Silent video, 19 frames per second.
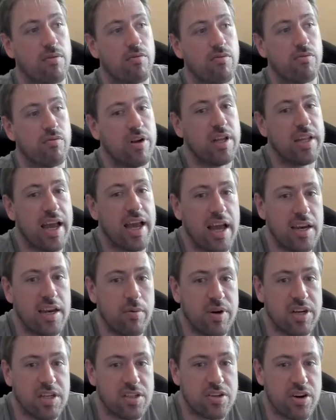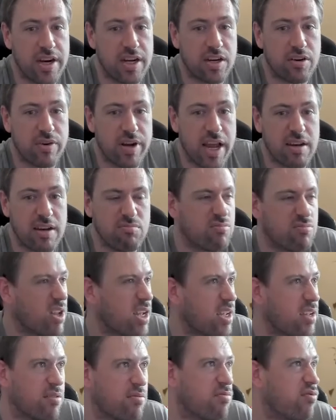Really handy when you're trying to create
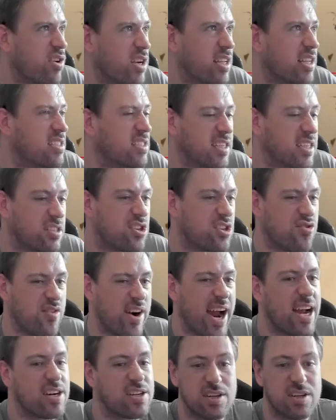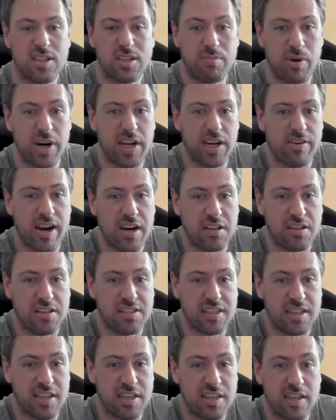like realistic trash spreading around in the
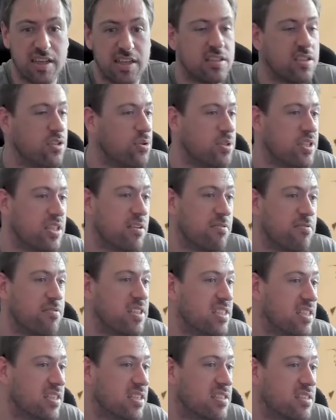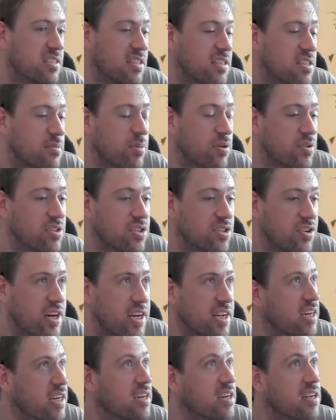scene is using the physics that's built
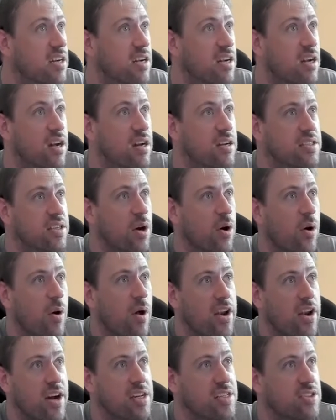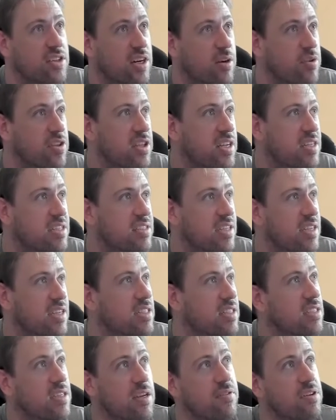straight in. So a nice trick with this
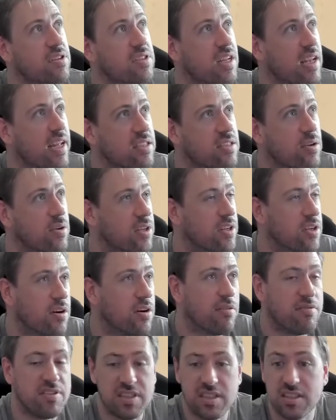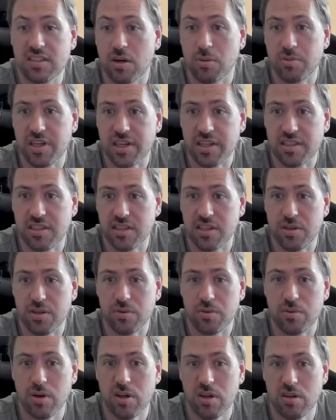is if you select all your physics objects that
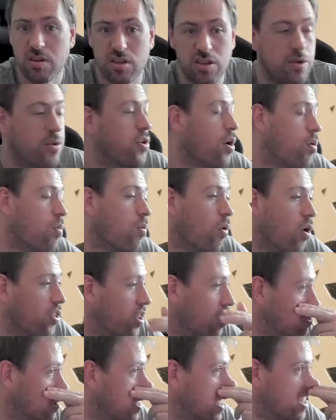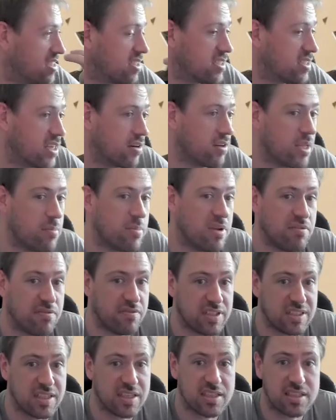you don't want them to necessarily be
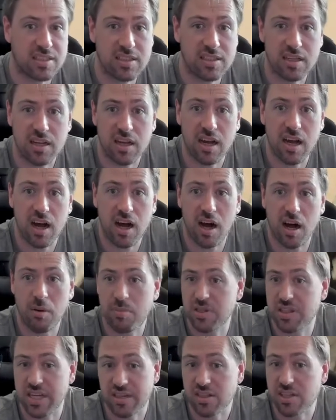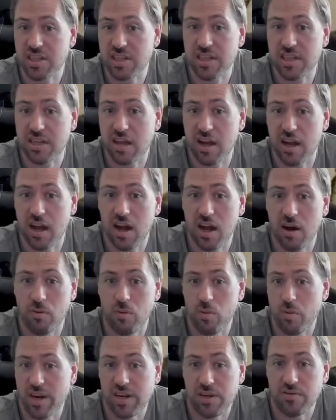physics, potentially
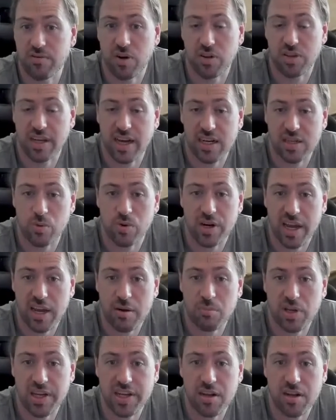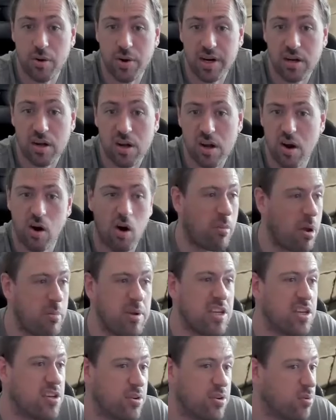when you've got the actual gameplay going, or maybe
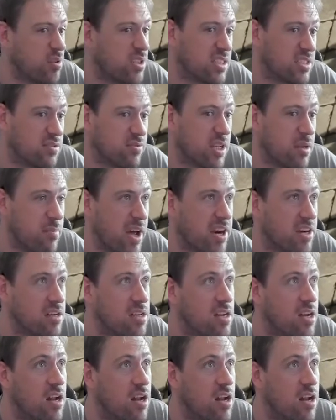you do, it doesn't really matter,